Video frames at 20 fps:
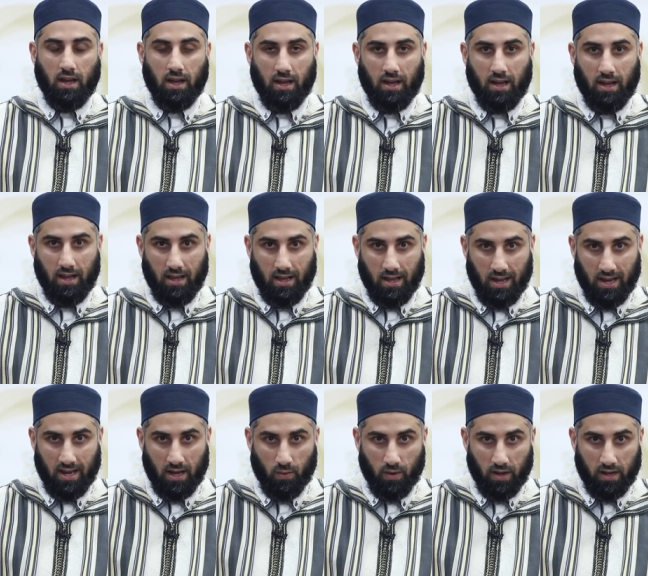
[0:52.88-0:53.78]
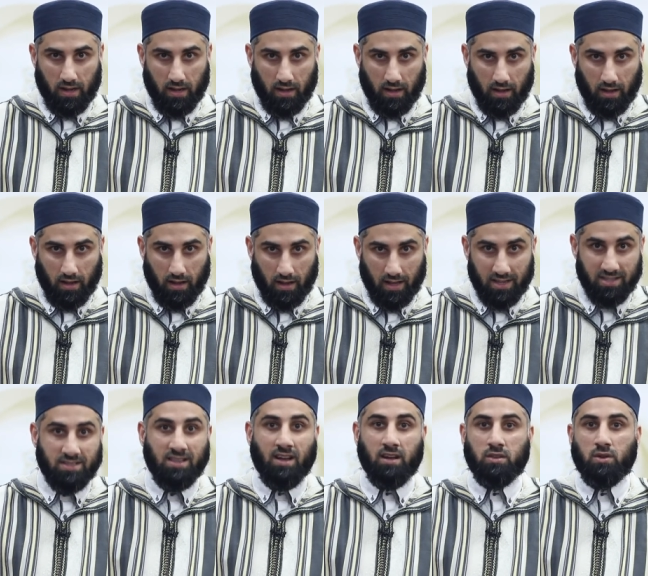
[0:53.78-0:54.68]
uh, in our
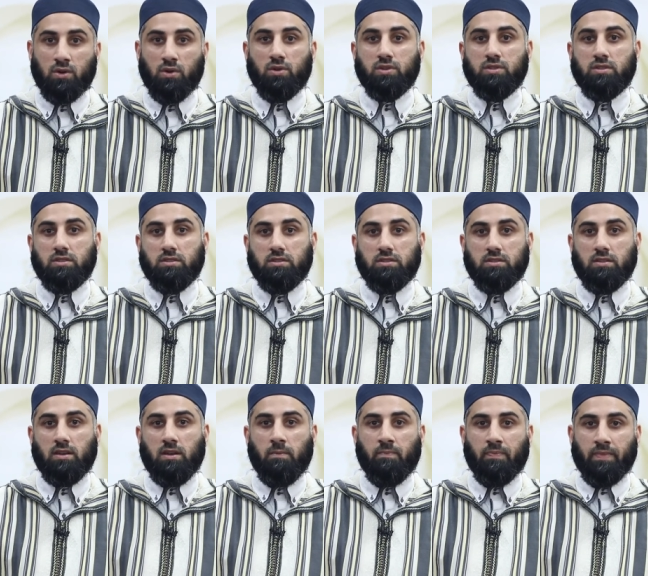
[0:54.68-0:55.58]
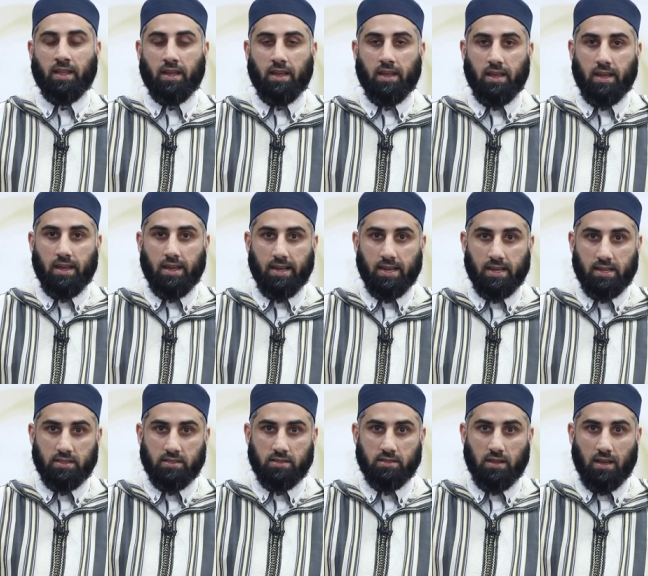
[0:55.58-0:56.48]
Isnad courses
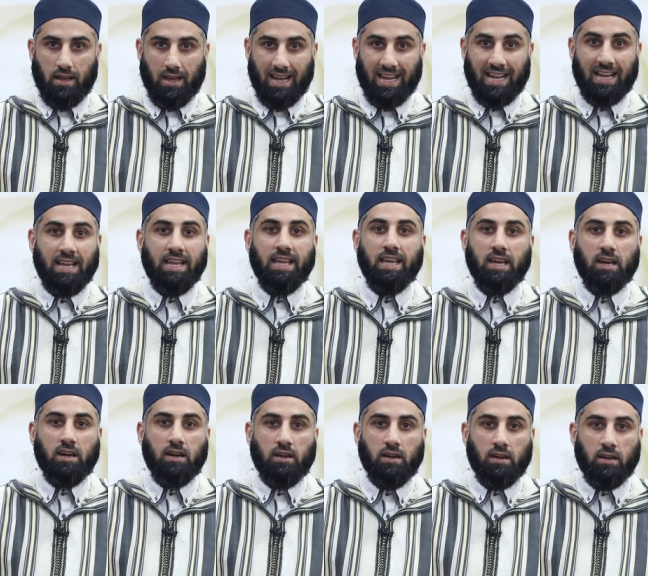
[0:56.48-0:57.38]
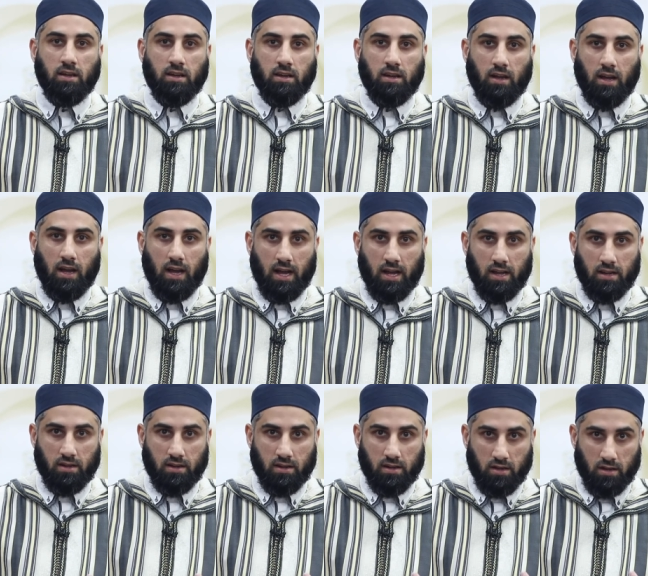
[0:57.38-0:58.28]
is a clear
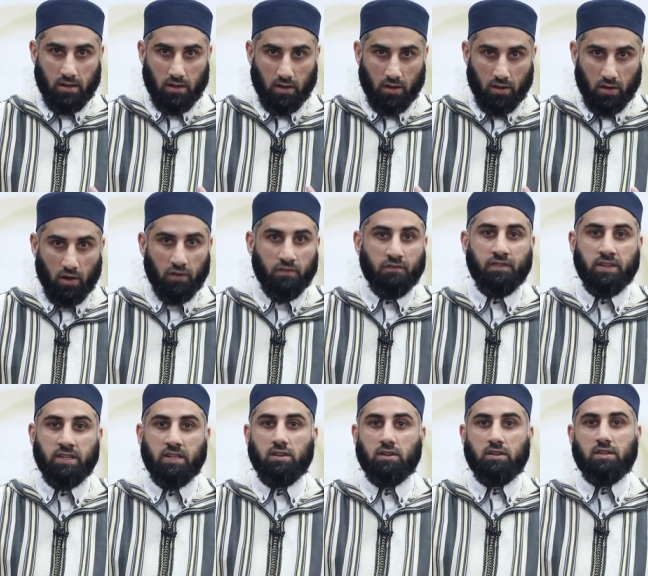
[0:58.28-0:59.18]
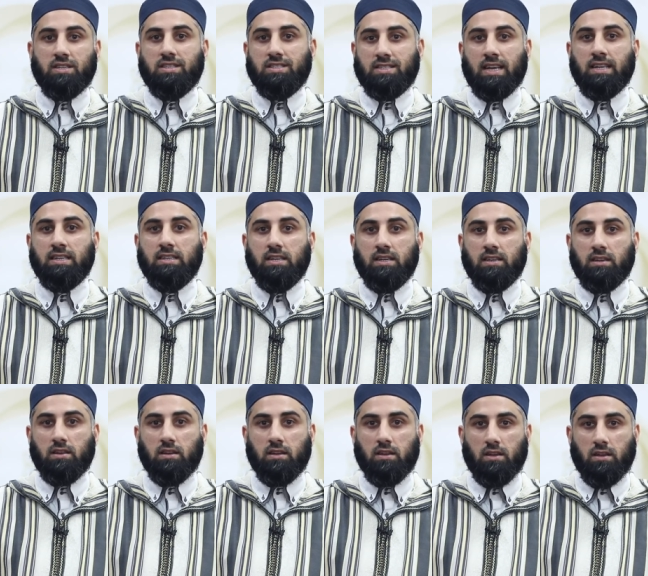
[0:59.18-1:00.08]
and confident
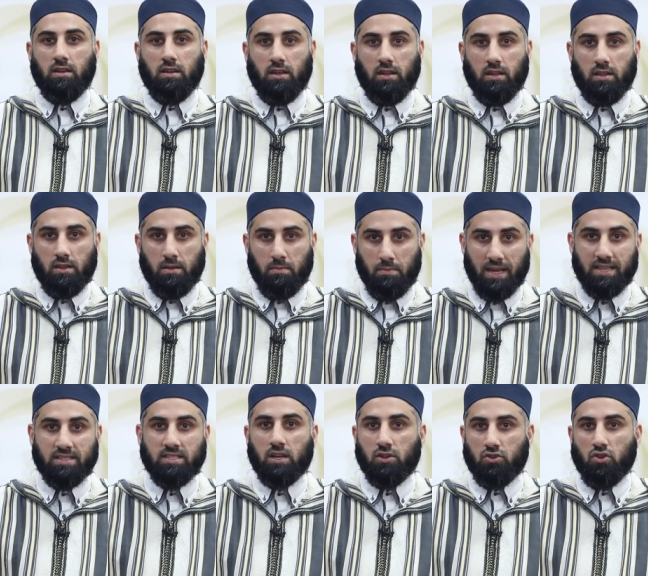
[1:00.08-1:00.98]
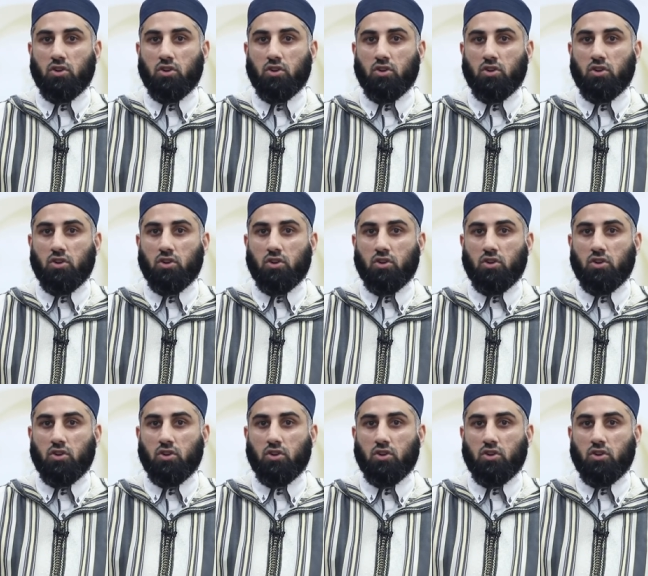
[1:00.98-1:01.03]
understanding in the basic